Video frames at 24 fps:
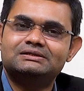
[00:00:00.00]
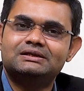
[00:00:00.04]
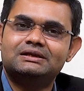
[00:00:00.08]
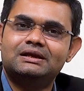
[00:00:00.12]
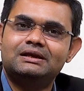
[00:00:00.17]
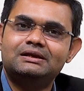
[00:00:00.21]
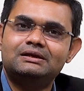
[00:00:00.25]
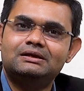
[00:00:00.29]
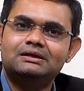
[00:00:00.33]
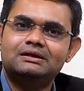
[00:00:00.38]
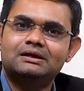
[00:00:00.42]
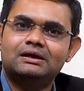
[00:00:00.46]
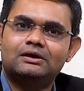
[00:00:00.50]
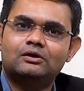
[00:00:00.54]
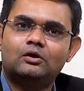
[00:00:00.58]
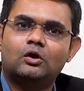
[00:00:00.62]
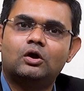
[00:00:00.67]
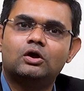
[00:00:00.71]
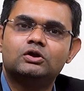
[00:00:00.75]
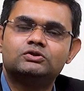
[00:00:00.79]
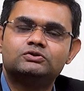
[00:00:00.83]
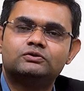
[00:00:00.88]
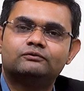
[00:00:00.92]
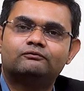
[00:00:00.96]
in India and
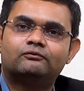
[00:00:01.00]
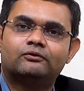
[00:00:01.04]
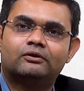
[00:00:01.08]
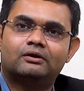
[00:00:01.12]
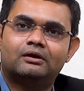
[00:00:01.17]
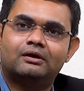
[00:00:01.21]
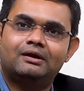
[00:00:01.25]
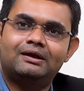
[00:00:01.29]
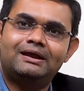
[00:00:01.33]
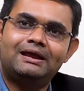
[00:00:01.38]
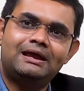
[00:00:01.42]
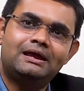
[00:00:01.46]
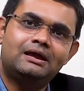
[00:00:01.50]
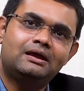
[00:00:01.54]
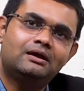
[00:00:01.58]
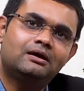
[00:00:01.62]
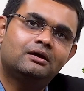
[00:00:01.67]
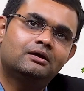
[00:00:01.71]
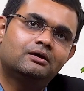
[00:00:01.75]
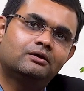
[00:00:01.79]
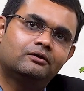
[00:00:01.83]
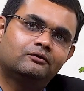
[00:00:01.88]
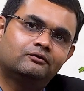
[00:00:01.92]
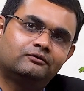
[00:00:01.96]
also for a lay
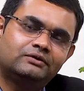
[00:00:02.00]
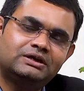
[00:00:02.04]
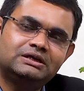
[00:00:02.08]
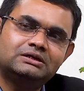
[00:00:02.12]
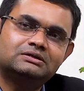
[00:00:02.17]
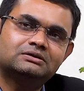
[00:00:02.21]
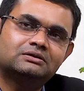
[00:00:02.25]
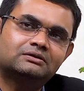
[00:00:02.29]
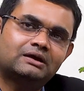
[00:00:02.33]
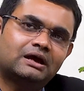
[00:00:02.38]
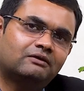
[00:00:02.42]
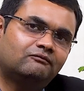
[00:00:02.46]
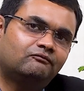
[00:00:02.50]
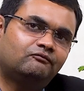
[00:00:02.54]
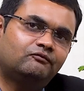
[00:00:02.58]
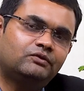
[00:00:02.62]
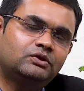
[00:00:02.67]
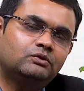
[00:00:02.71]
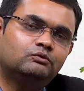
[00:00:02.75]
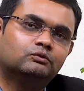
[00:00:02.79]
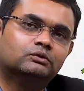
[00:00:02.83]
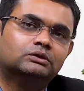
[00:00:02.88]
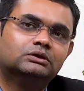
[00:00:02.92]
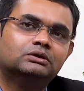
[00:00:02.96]
reader and
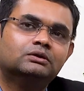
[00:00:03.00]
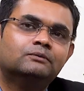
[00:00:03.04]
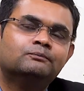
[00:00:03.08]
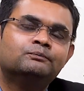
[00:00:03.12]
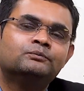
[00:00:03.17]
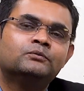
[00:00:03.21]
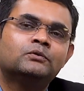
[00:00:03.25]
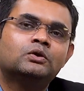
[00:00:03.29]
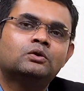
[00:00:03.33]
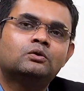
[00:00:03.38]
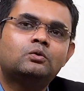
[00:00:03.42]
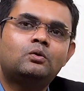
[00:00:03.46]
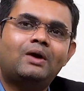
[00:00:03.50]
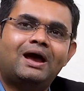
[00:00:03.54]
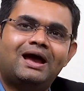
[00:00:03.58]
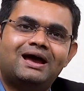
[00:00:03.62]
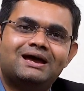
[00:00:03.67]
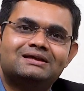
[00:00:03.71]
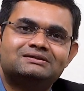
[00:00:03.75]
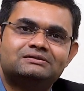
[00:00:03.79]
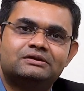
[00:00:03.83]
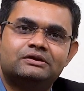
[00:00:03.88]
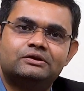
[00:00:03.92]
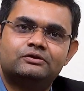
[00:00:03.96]
viewer who
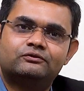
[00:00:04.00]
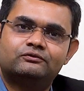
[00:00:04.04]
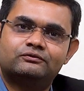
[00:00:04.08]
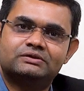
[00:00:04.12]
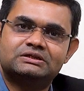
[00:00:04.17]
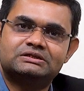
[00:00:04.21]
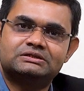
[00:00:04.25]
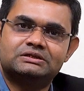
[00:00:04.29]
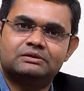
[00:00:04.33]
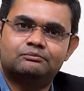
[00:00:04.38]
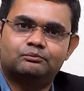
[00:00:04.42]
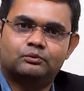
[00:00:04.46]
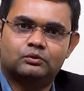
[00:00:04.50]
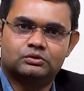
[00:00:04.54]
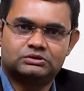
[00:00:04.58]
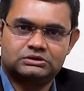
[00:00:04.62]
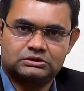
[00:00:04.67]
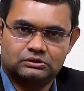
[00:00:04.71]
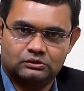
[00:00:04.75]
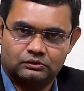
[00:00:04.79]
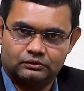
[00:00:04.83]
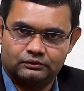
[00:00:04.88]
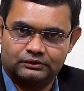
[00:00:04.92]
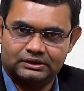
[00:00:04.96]
has an interest in
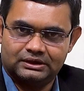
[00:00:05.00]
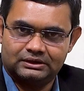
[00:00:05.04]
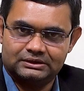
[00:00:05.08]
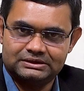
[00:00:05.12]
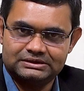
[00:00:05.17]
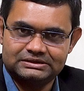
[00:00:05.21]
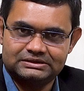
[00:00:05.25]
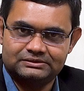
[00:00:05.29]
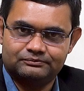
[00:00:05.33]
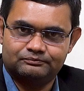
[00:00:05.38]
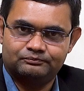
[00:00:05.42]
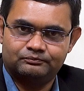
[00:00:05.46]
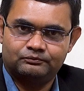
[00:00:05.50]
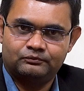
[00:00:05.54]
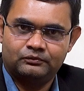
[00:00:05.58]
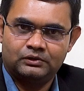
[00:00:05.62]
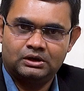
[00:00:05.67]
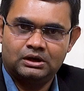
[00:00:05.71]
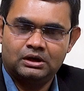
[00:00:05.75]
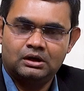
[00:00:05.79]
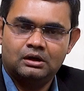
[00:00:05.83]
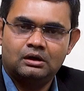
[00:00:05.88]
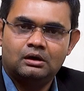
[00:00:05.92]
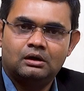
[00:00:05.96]
post-colonialism.
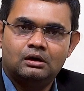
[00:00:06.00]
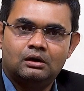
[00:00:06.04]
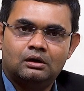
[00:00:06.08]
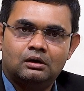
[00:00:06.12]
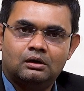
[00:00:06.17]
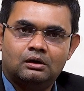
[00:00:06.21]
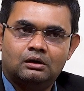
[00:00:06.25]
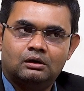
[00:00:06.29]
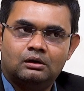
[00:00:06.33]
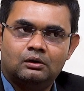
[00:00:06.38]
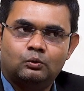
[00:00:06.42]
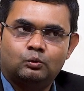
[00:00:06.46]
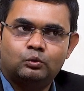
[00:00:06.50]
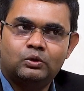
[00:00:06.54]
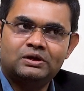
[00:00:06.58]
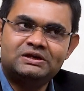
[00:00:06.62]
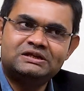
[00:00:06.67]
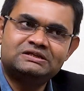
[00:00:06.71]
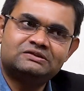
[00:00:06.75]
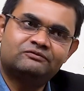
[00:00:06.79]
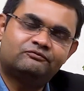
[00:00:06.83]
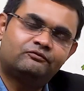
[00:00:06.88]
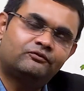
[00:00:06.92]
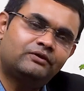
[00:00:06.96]

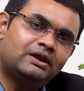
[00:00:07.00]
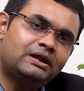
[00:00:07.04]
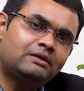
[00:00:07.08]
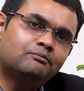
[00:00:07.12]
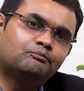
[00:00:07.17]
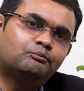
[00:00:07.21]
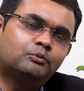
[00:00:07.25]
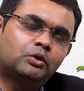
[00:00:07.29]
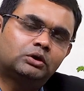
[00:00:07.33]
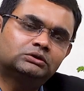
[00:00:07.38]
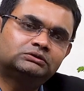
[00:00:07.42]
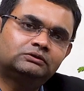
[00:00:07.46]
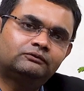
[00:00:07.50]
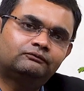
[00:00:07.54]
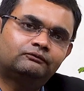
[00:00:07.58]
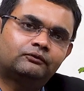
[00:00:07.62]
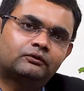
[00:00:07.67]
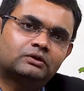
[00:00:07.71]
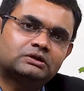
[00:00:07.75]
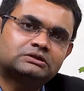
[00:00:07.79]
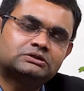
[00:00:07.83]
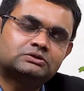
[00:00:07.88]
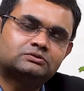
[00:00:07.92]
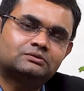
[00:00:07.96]
What is very important
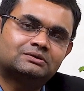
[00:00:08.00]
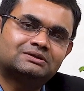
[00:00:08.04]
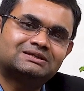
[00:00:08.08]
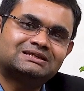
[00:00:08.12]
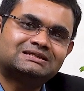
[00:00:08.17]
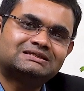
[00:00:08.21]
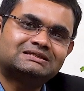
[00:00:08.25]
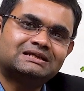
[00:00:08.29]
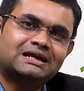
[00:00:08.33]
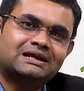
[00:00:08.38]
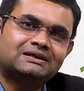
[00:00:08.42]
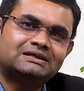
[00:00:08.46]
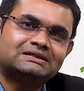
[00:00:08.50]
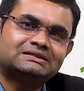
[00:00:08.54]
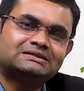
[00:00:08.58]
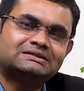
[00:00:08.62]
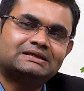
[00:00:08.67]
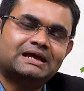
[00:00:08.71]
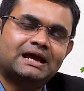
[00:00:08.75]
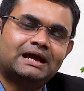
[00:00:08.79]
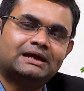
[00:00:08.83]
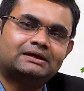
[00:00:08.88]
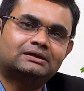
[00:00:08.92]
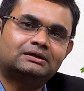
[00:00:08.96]
for us to understand is
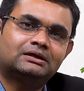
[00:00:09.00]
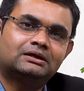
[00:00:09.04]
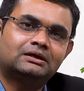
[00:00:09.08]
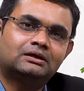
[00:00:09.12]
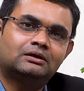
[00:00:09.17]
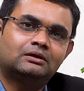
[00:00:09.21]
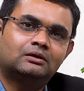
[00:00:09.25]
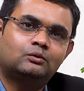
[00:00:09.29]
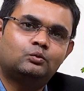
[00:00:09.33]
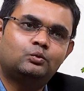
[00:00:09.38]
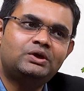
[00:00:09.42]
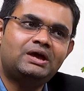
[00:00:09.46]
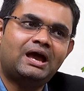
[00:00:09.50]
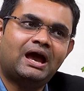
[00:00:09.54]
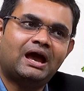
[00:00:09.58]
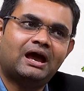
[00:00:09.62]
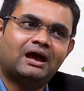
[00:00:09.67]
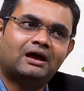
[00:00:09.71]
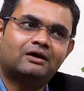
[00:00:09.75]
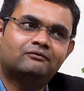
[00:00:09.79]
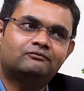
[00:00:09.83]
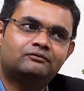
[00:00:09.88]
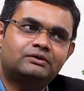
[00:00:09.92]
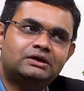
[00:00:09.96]
that we
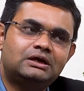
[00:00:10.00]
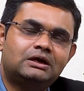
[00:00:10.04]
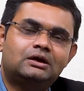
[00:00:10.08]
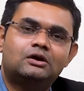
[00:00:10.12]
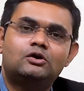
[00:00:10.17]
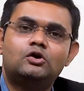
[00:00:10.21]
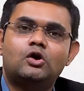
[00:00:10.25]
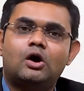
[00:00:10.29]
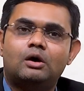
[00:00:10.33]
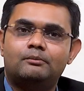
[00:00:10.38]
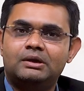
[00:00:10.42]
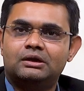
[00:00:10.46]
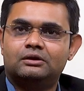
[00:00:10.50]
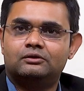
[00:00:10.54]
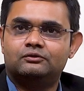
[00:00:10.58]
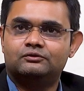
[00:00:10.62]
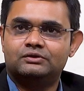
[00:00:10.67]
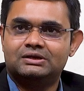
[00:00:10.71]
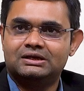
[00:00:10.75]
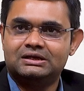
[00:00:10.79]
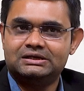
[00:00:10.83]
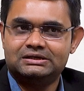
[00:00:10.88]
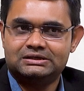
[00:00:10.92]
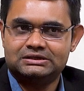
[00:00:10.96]
have economic
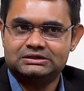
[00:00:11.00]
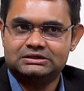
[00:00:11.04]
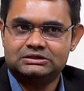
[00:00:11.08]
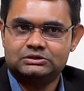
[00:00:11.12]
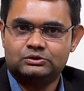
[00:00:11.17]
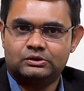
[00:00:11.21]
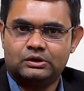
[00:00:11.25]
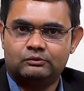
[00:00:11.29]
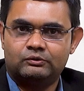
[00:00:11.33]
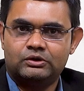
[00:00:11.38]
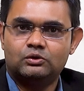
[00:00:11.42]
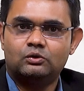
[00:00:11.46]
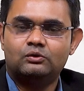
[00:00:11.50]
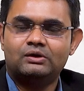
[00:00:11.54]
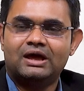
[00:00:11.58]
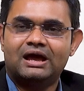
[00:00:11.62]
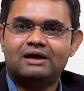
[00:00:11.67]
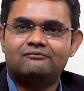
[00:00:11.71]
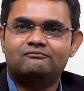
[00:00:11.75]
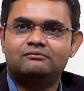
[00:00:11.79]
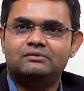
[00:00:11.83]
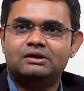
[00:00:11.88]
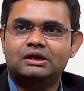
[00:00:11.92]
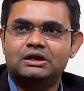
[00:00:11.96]
realities today. We don't
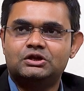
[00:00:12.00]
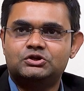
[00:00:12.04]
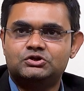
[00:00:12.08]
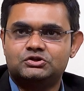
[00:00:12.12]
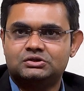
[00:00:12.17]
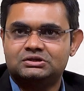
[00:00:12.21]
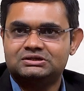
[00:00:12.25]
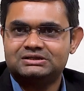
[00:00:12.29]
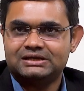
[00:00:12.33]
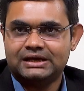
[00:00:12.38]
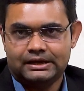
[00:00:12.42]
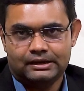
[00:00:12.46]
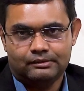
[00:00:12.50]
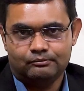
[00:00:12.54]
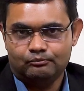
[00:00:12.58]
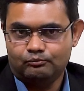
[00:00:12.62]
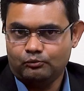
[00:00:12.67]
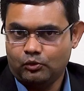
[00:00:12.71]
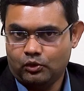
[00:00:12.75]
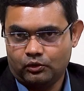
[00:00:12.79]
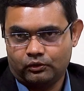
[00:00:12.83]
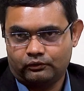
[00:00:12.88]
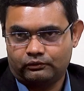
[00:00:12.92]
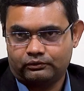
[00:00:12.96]
have nations
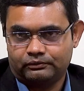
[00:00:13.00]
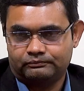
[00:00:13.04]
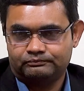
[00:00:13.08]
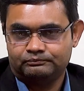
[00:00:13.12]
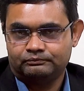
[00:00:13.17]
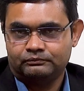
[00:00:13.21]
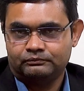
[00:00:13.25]
anymore.